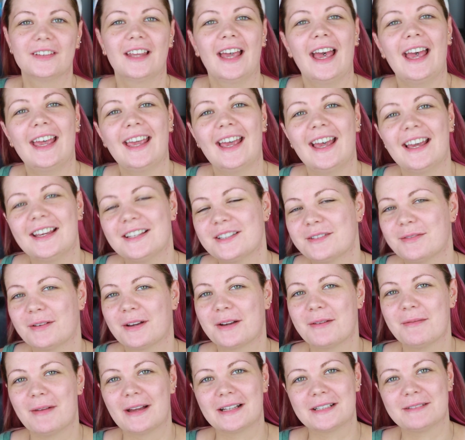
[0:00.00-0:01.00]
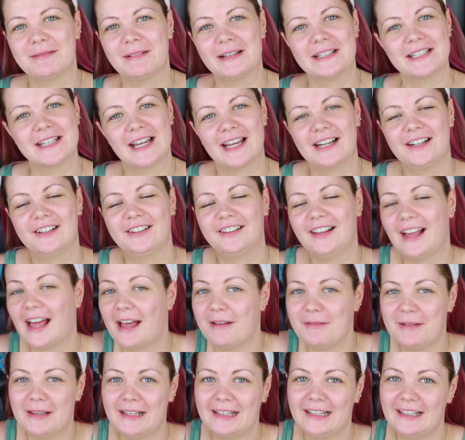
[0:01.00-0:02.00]
Hi guys, welcome back to my channel.
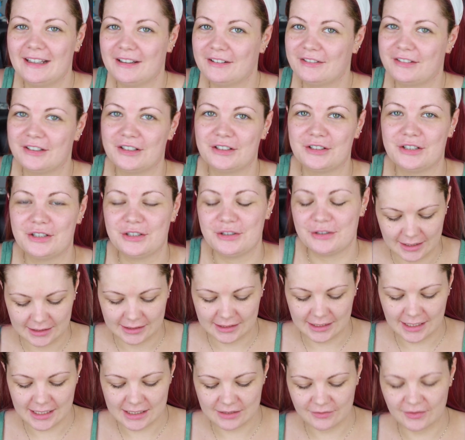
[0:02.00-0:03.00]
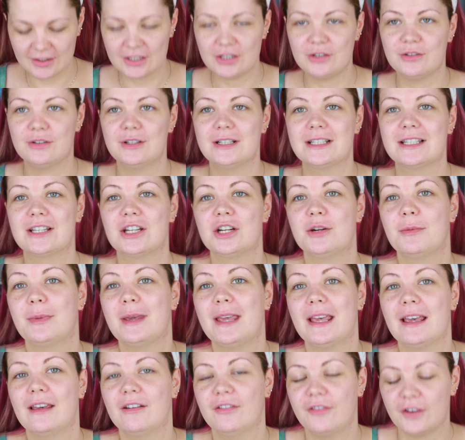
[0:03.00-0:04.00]
I'm Aylie if you're new. Today's video is going to
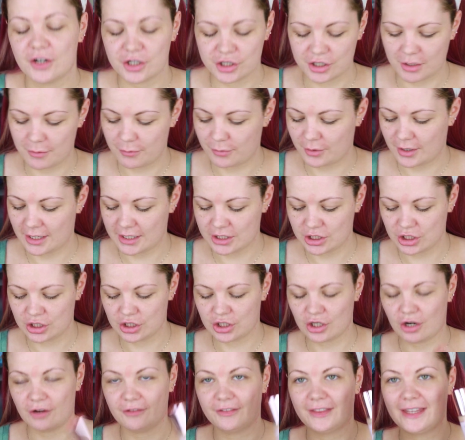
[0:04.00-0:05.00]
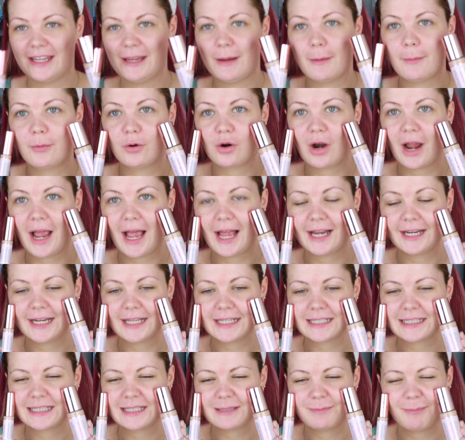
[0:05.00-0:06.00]
be a first impressions of the brand
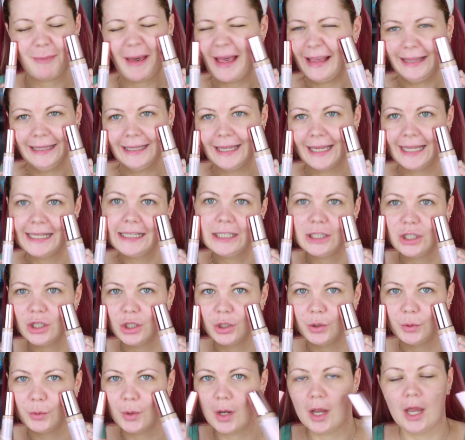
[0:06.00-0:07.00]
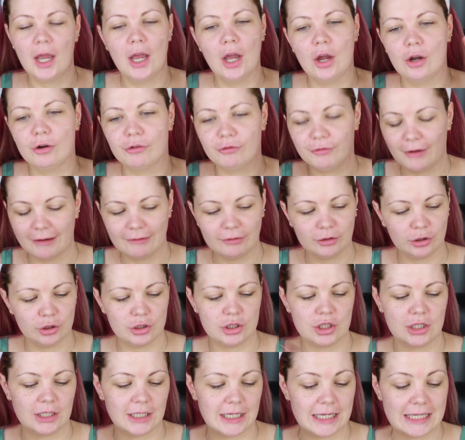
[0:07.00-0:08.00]
spanking new
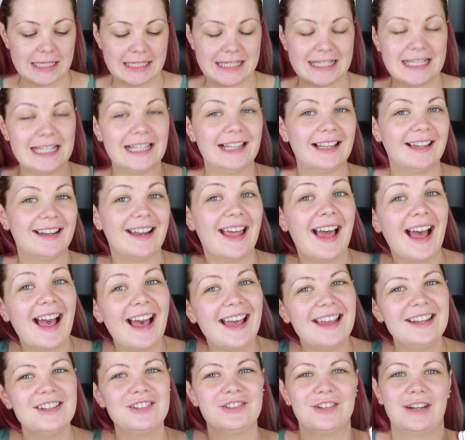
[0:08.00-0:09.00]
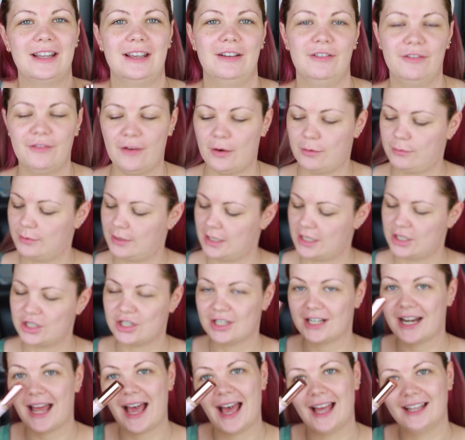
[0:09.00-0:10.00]
Revolution Conceal and Hydrate
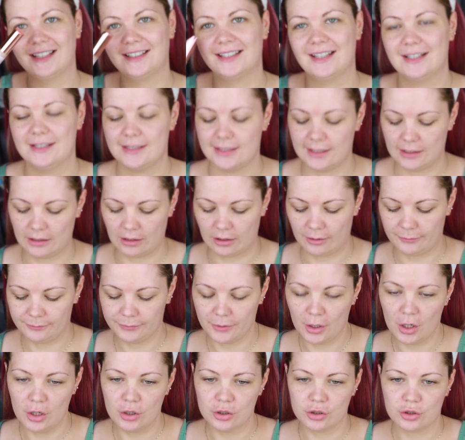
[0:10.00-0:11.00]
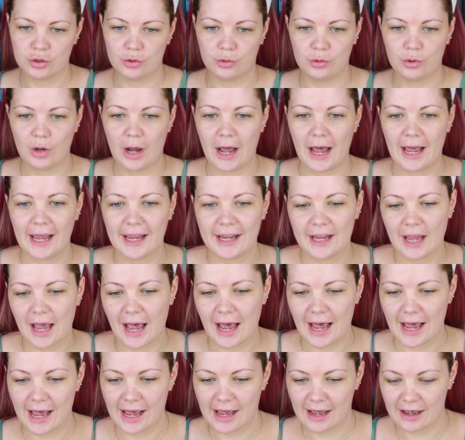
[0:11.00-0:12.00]
foundation and concealer. So I
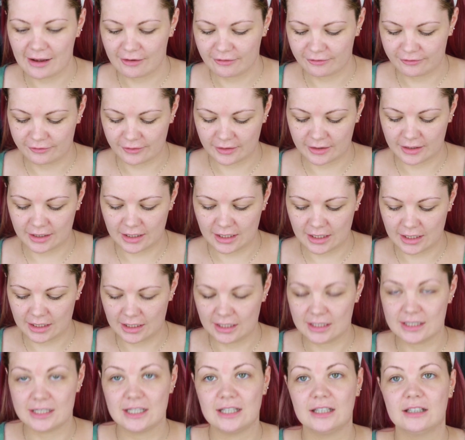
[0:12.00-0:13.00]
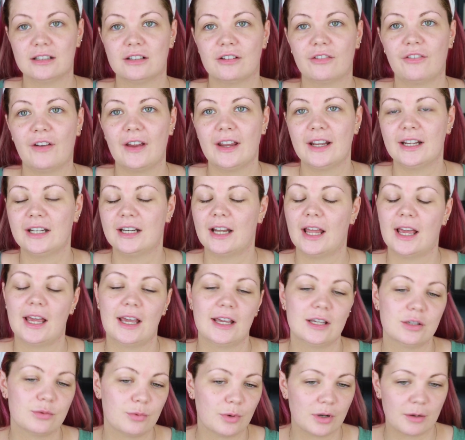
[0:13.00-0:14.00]
have the Conceal and Define.
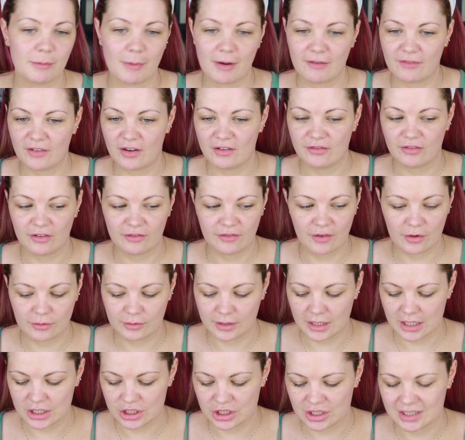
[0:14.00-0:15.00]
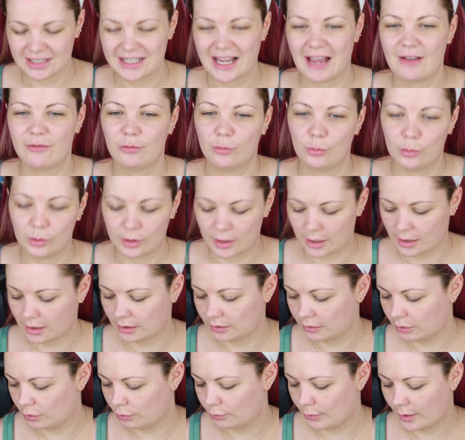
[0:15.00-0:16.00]
It is one of my favourite foundations. I haven't worn it in
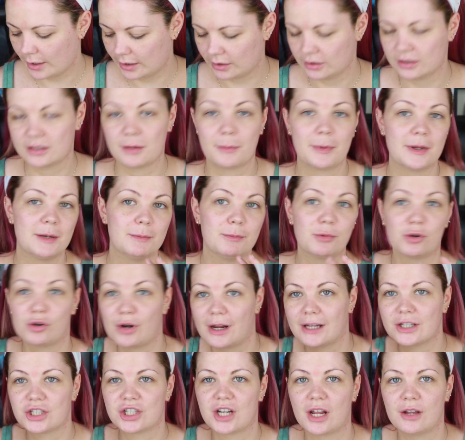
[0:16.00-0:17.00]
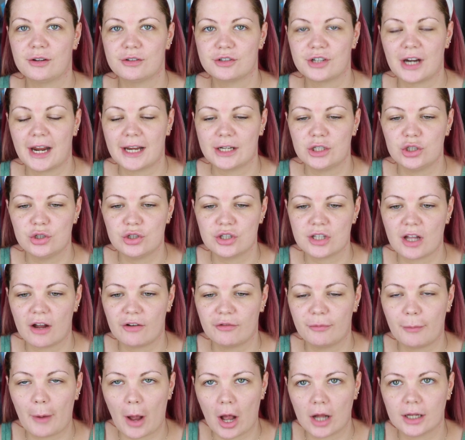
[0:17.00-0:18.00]
a little while because I've been branching out trying new
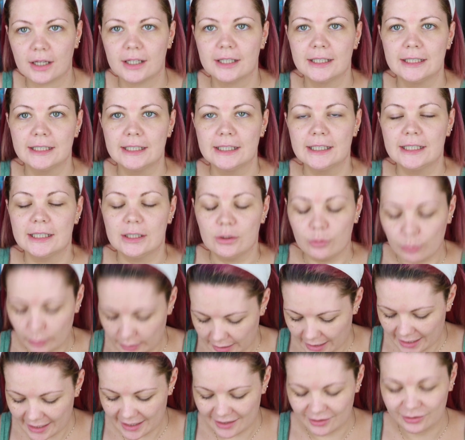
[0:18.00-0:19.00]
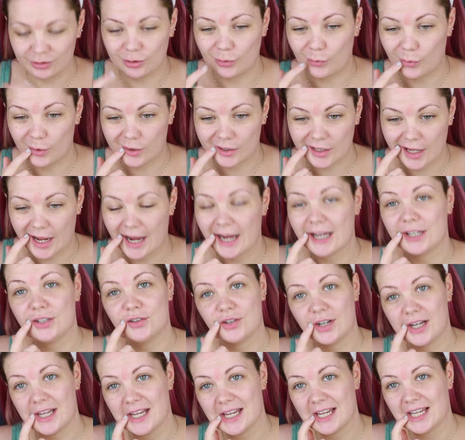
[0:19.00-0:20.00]
stuff, but when I heard the word
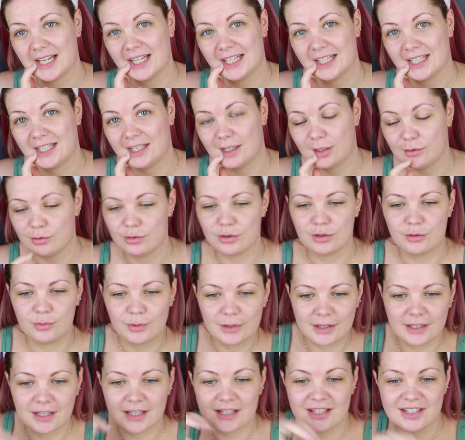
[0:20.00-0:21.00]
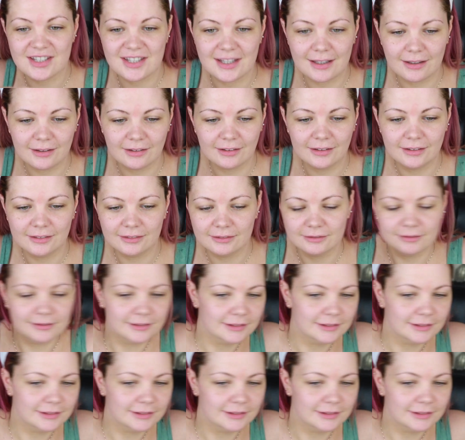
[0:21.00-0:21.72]
hydrate used with conceal,